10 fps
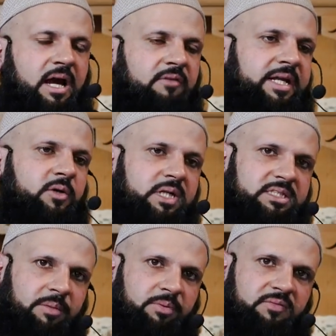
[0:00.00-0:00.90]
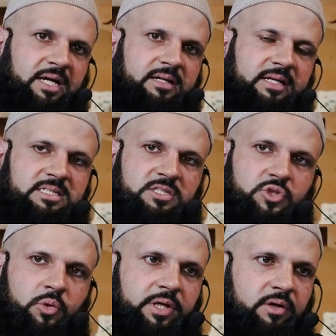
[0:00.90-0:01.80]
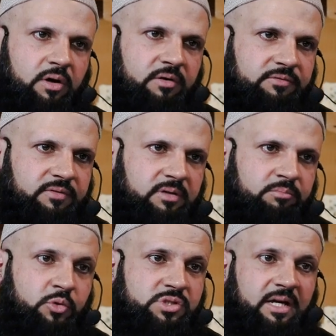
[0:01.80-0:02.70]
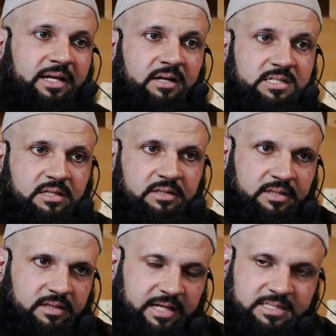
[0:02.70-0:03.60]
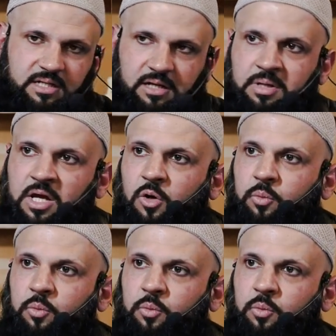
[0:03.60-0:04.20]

A very good example of that is the story of Musa and Khizr salam,